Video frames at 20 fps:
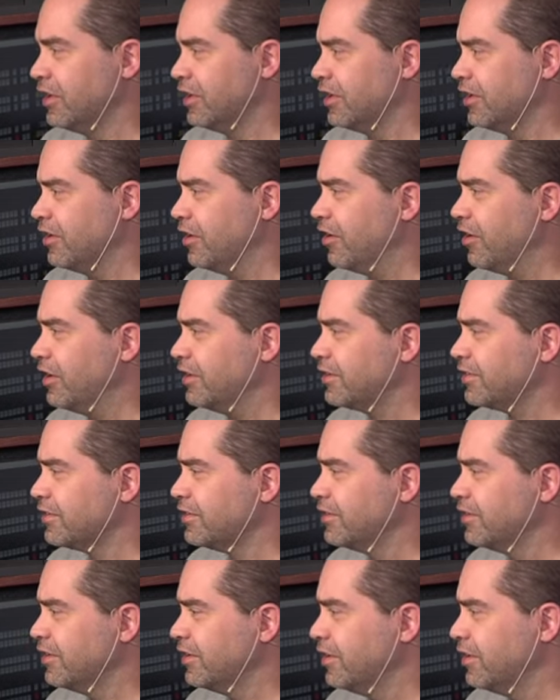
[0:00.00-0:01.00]
All right.
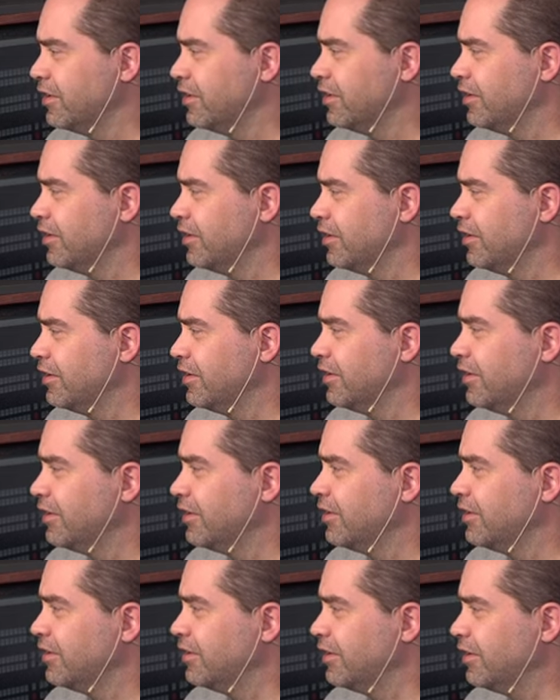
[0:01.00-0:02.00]

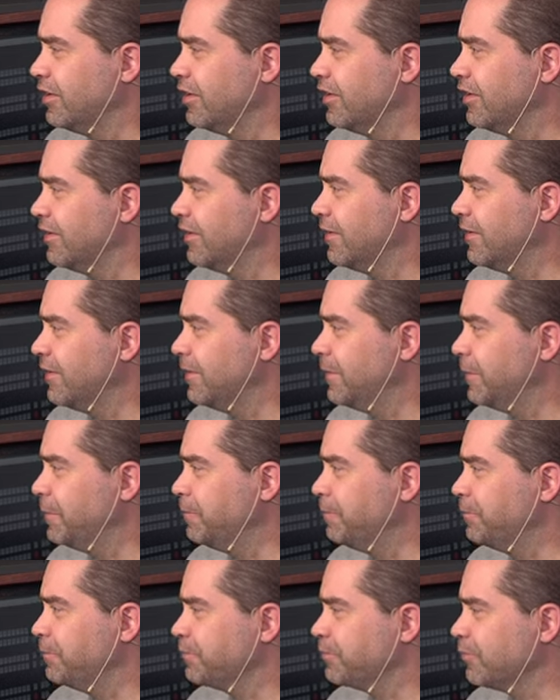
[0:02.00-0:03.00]

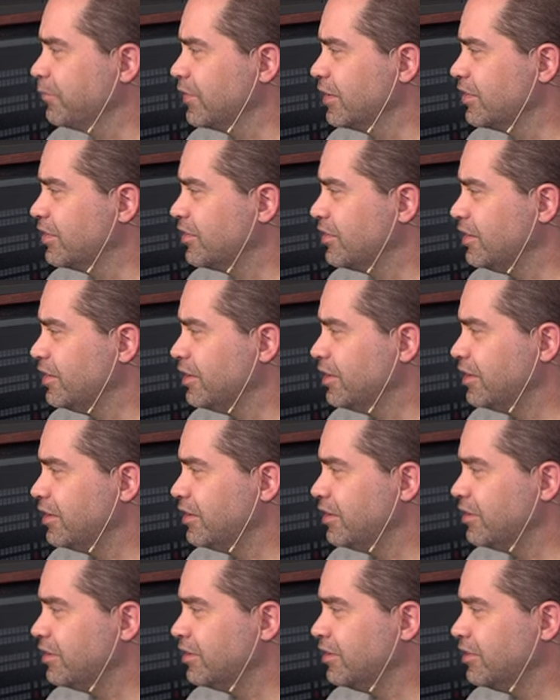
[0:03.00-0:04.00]
Um, let's see.